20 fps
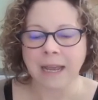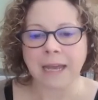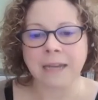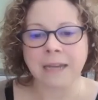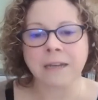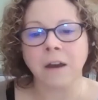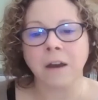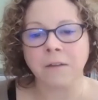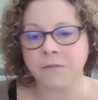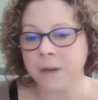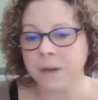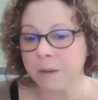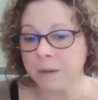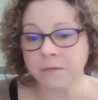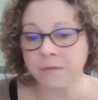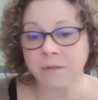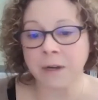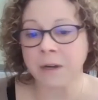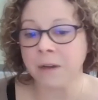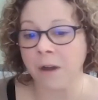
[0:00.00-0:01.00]
And
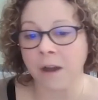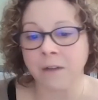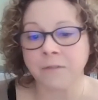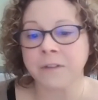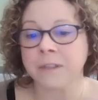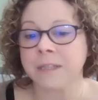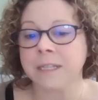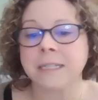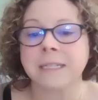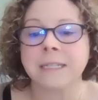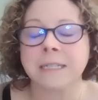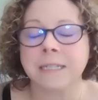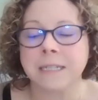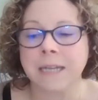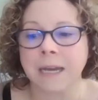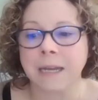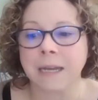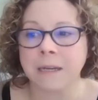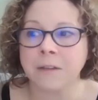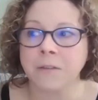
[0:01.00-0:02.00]
very, very often this is
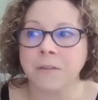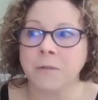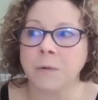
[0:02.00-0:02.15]
done